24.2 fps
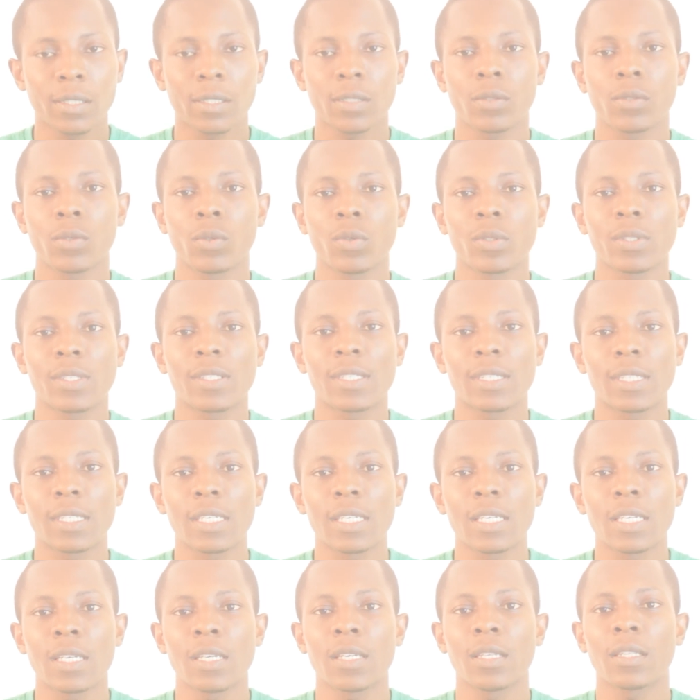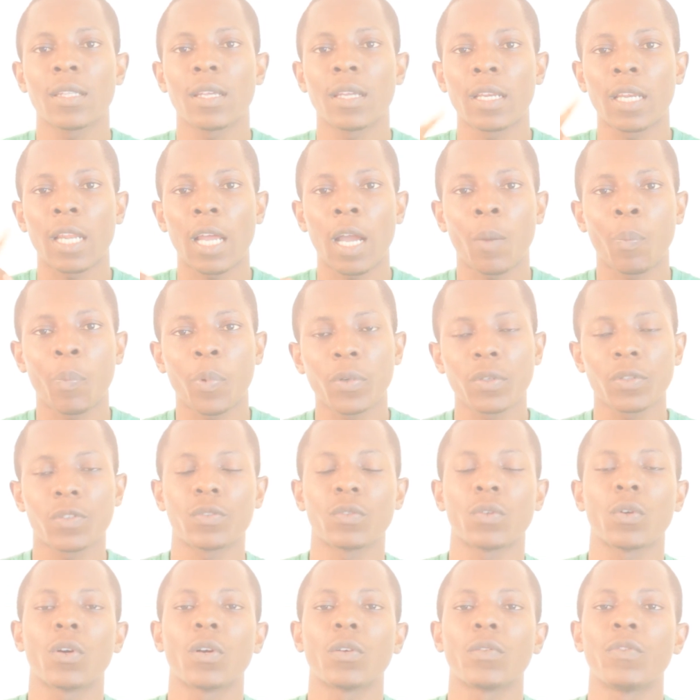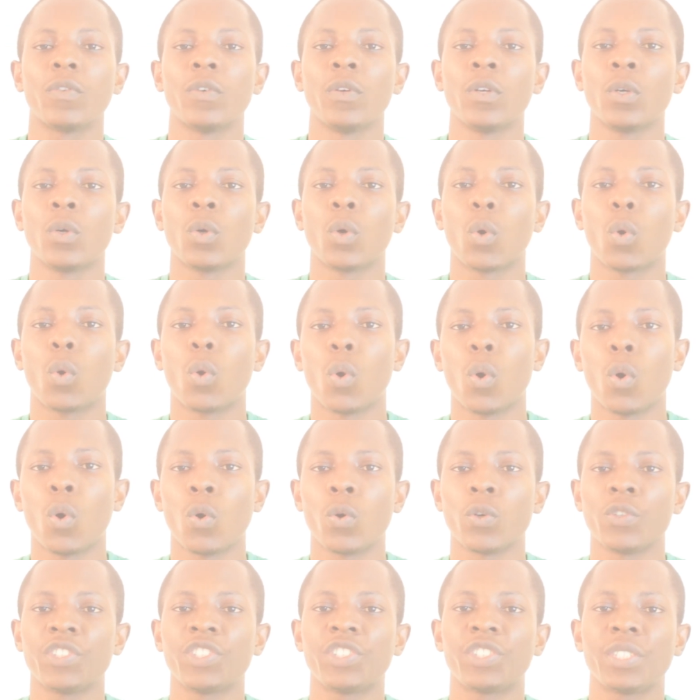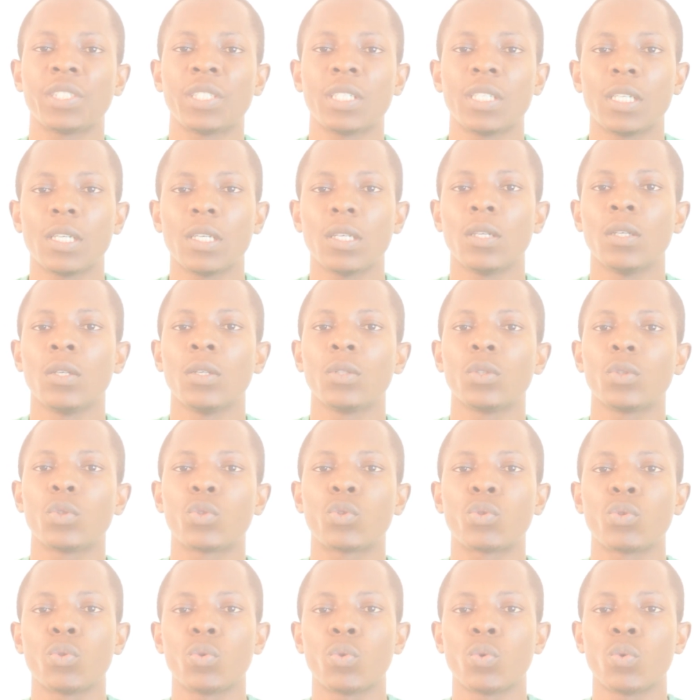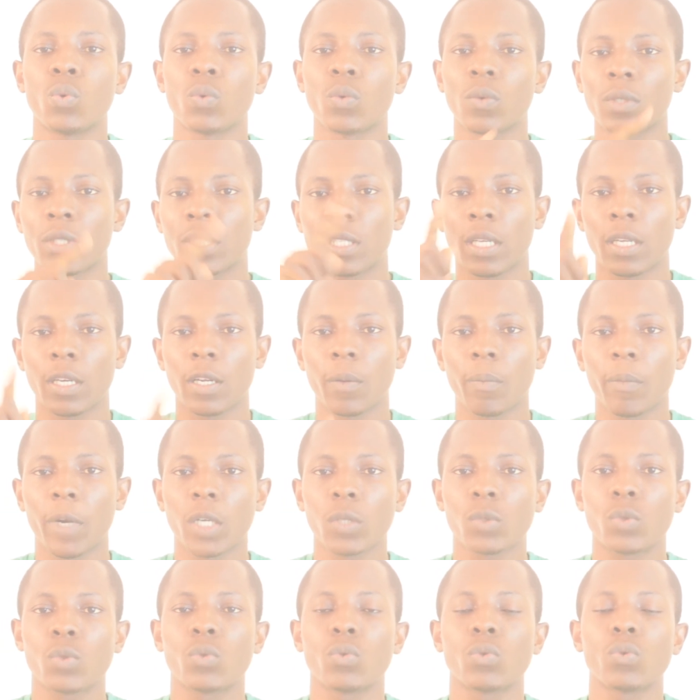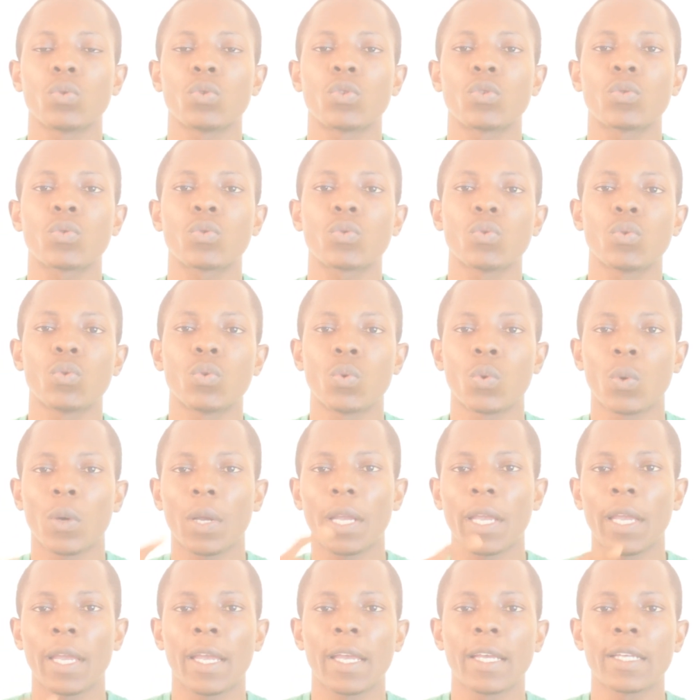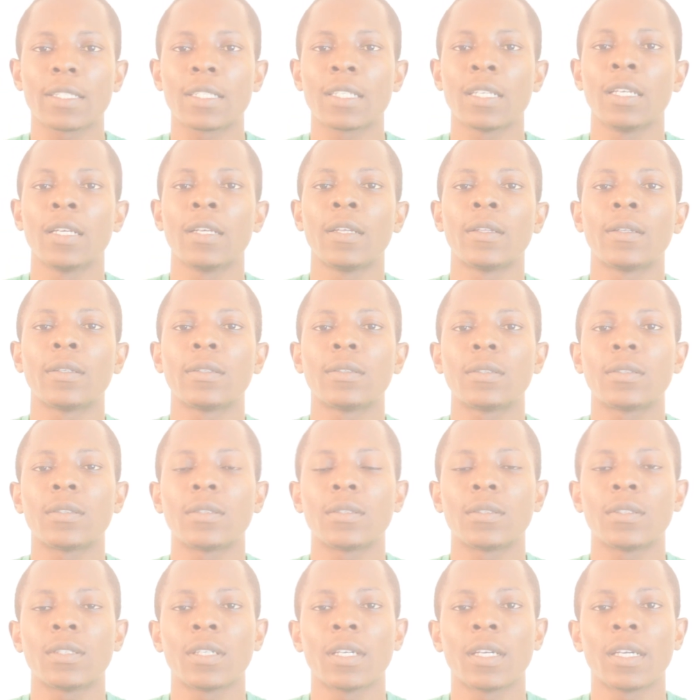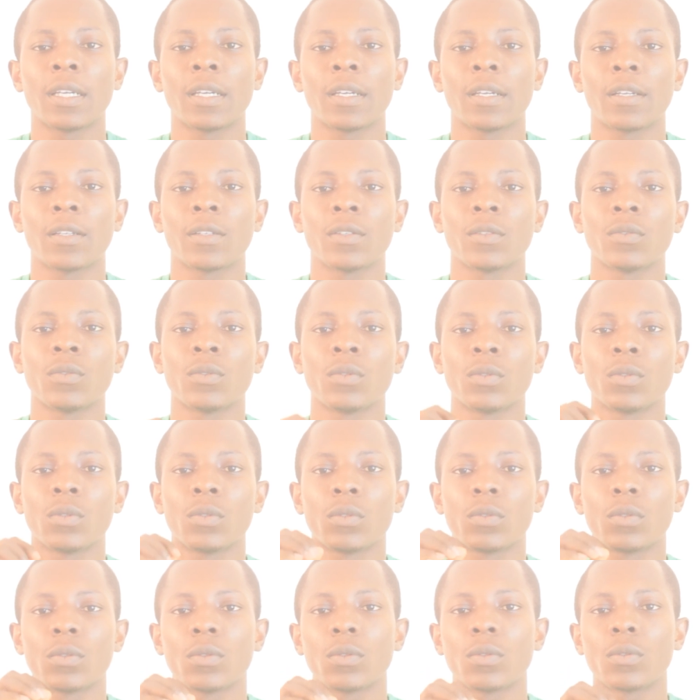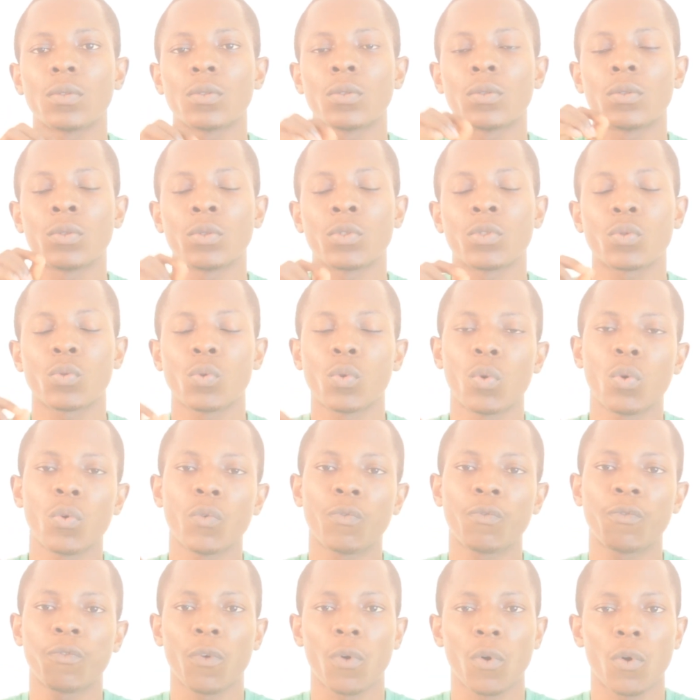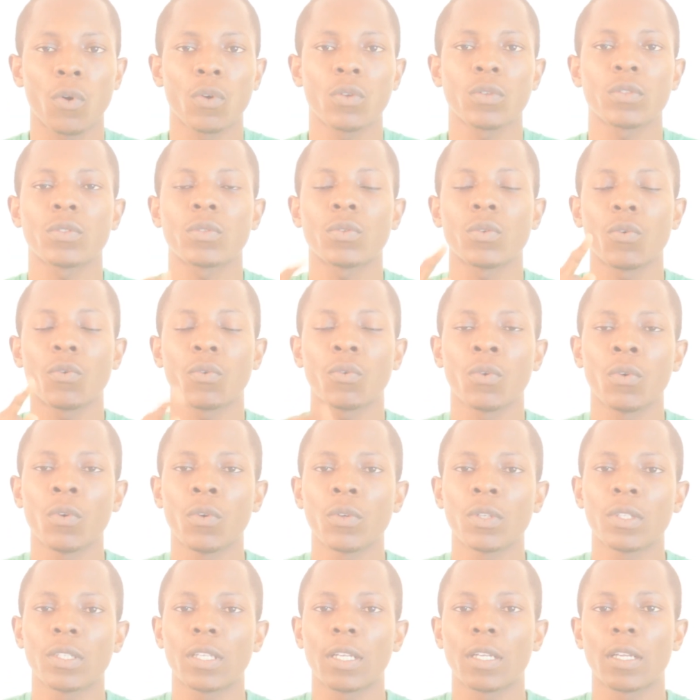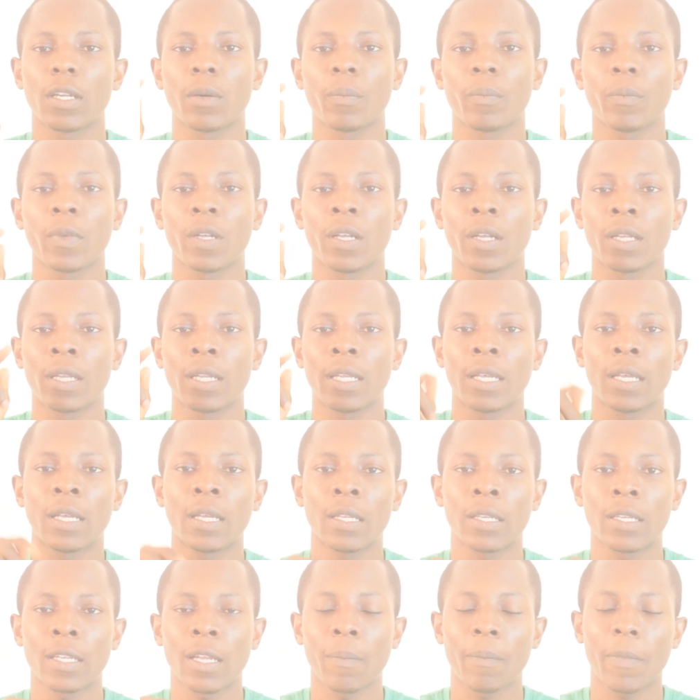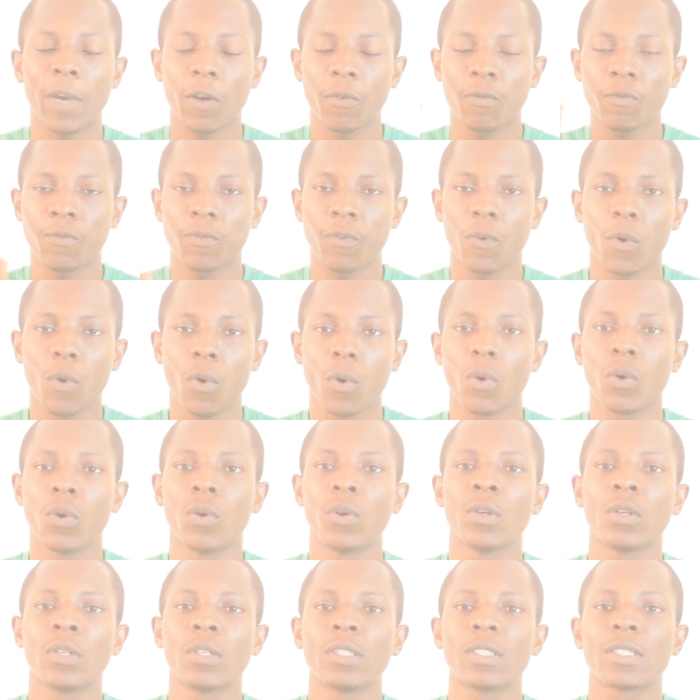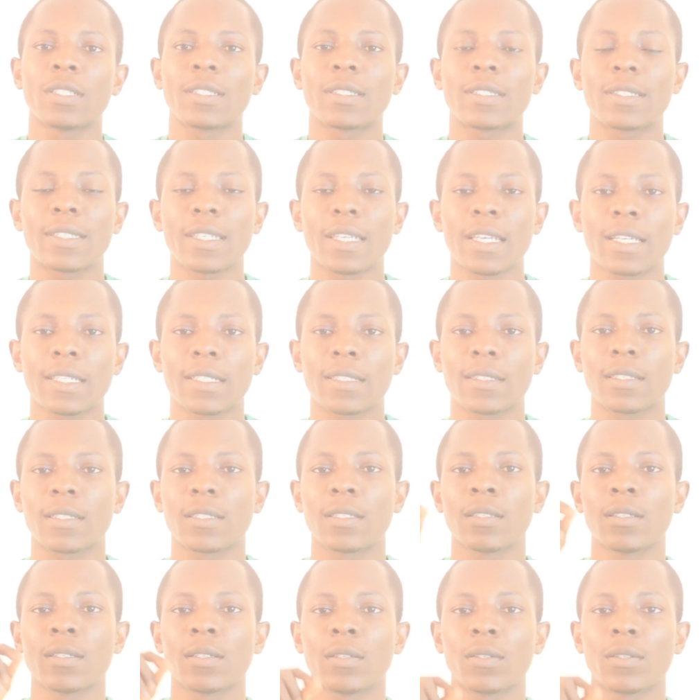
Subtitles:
So C, then apostrophe, go, G, 2, the number 2, school, S, then to school 4. So the number 4, 6.